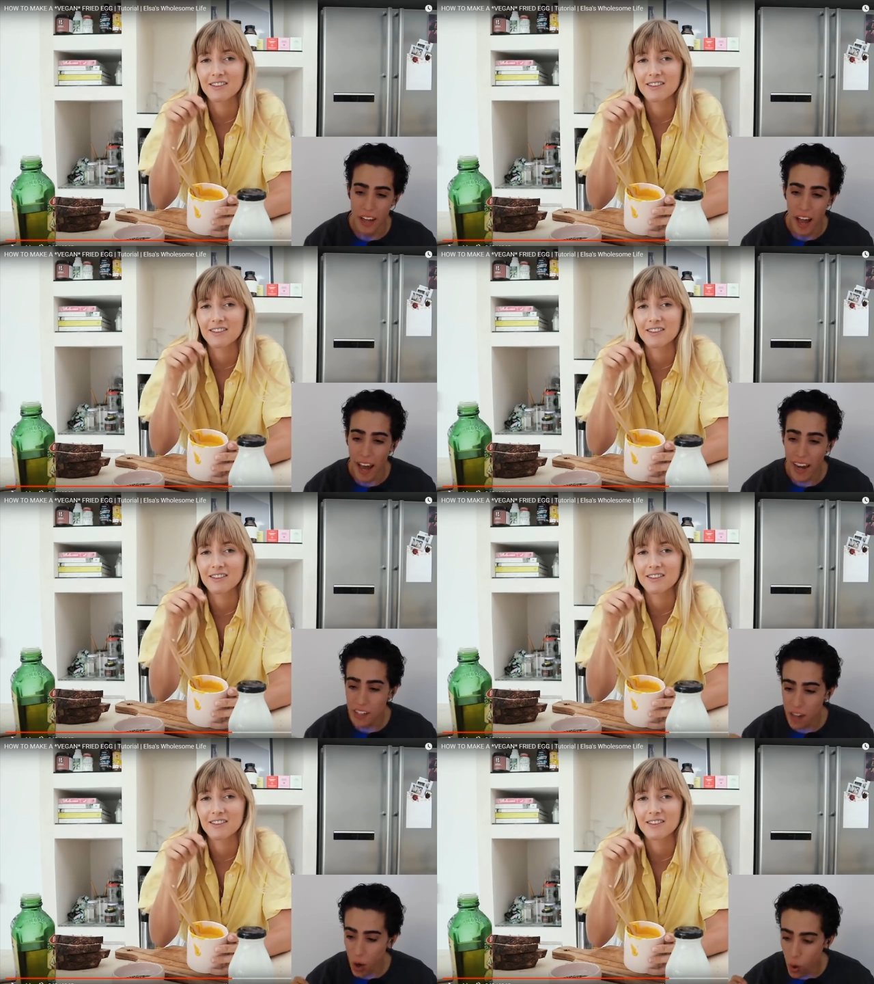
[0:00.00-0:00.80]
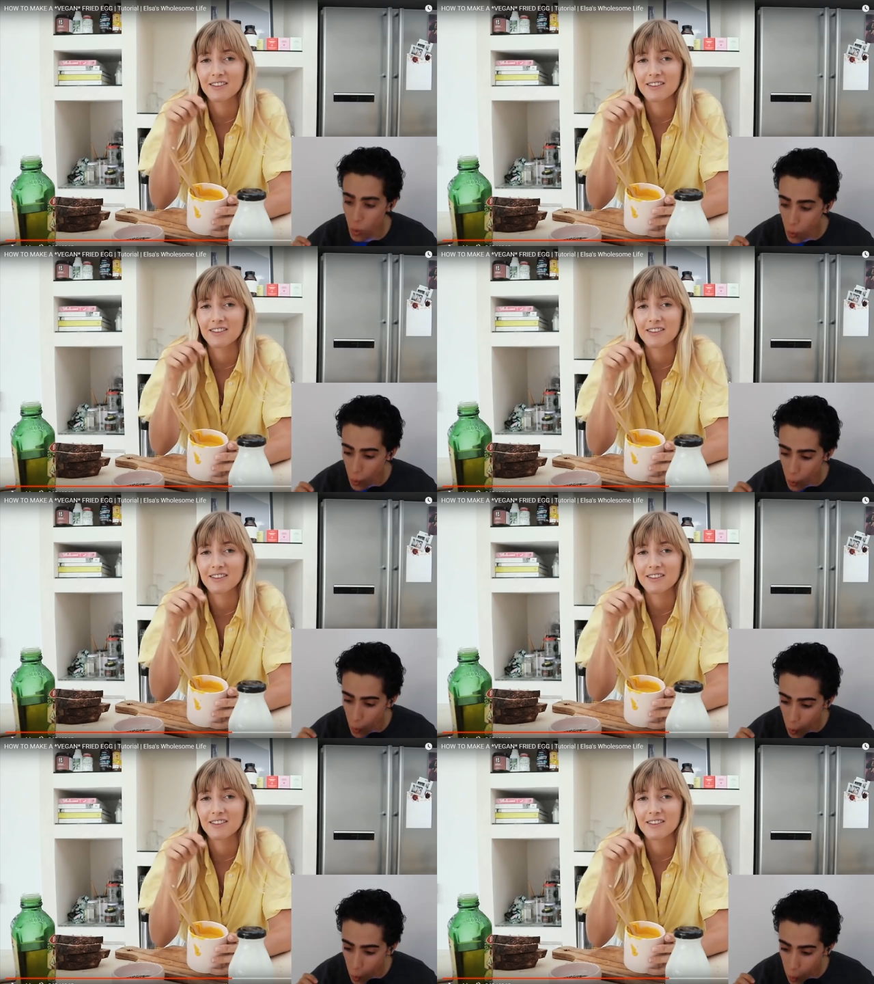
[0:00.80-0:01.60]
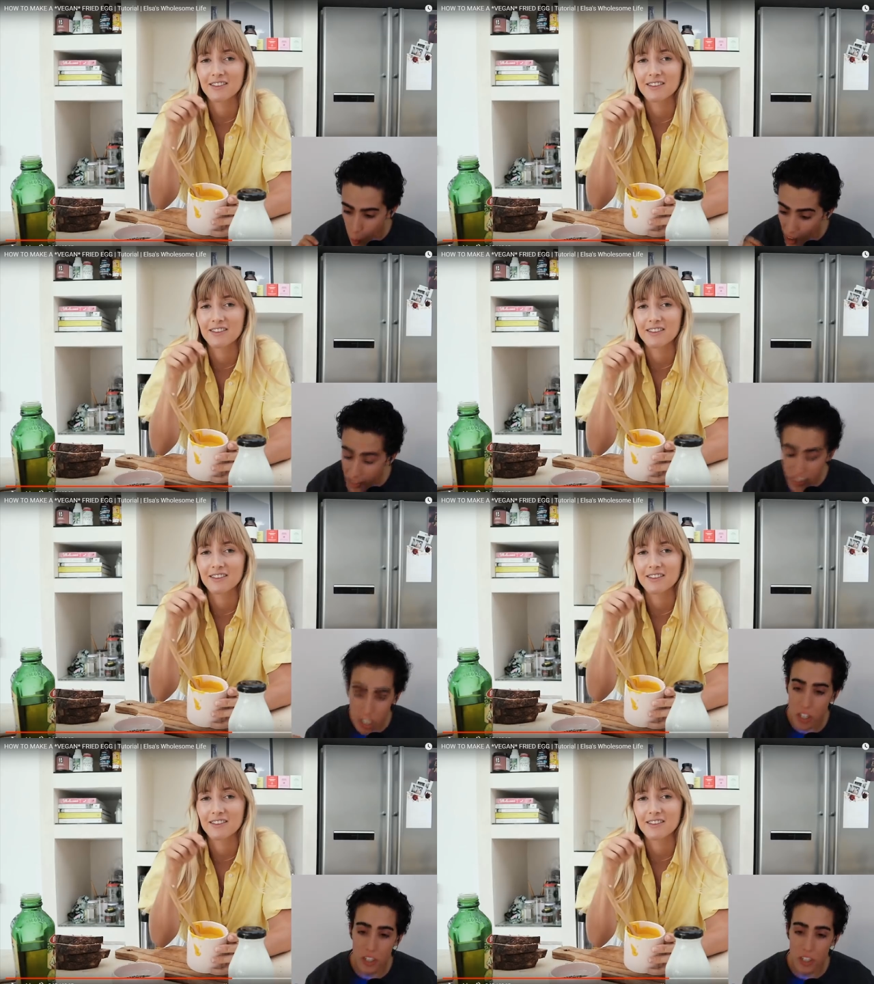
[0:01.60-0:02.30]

Speaker 1: I don't know where this girl's